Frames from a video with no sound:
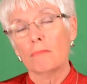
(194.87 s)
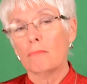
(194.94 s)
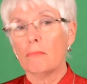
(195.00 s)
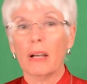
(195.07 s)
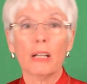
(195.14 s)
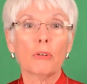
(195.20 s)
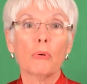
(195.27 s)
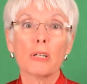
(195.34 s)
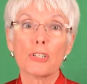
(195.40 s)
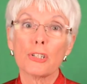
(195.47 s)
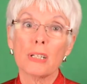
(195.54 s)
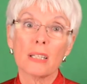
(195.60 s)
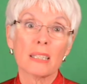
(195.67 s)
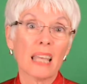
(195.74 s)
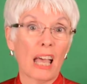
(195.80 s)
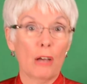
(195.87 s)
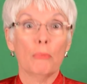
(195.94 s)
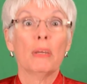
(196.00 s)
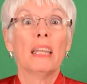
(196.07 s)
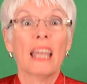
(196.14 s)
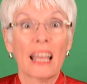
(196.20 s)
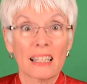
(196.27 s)
My question is, how
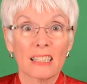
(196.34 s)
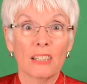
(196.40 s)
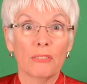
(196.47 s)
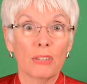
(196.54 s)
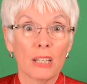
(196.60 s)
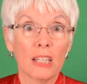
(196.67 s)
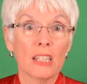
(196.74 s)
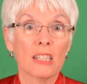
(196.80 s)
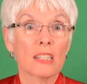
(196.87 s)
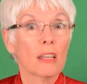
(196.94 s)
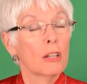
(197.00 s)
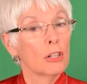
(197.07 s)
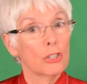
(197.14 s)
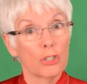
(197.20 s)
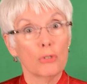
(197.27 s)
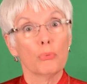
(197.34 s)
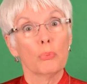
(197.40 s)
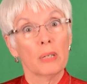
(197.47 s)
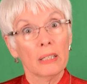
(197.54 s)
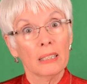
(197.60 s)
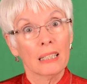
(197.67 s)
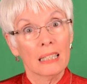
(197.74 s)
many activities do you
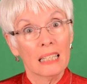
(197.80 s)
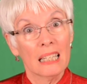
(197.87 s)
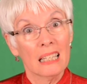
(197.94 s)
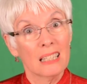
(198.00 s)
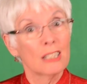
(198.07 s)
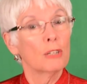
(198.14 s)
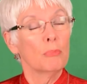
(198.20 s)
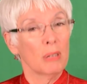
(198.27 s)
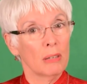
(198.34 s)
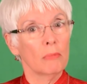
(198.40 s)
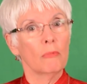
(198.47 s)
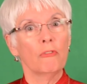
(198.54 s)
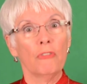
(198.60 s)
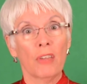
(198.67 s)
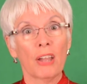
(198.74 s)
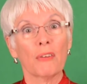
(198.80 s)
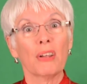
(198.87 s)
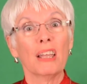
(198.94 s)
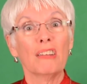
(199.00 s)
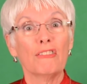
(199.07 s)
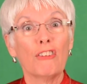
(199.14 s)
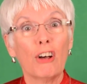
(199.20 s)
really need to be
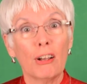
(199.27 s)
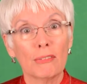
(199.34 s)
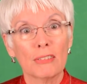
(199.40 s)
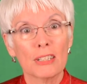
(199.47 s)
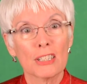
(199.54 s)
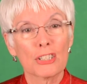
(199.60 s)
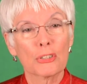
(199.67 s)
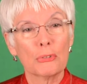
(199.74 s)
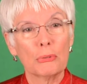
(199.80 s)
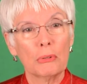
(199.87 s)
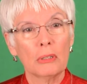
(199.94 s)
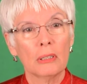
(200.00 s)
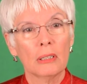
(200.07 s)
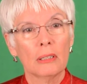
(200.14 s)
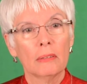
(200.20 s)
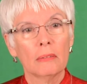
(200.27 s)
very involved in school?